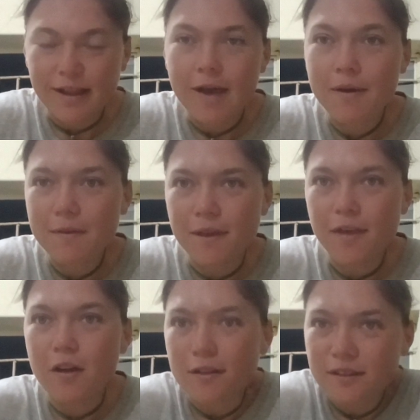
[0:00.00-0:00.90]
However, the
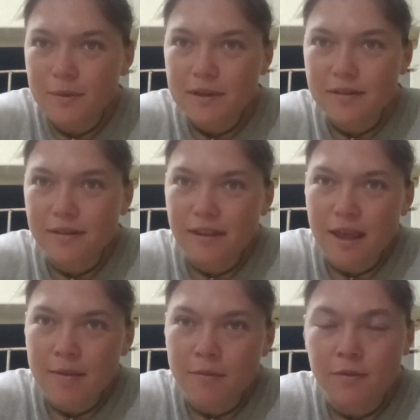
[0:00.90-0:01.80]
concept is the
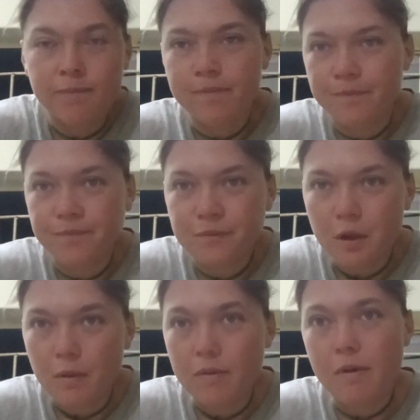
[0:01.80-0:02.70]
same
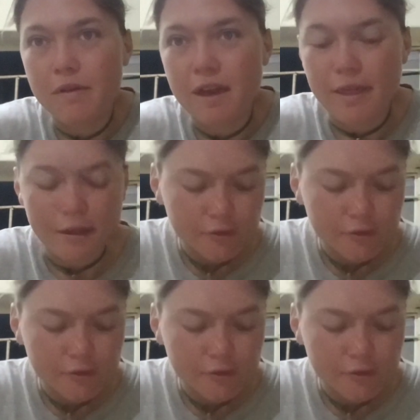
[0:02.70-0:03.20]
one way or the other.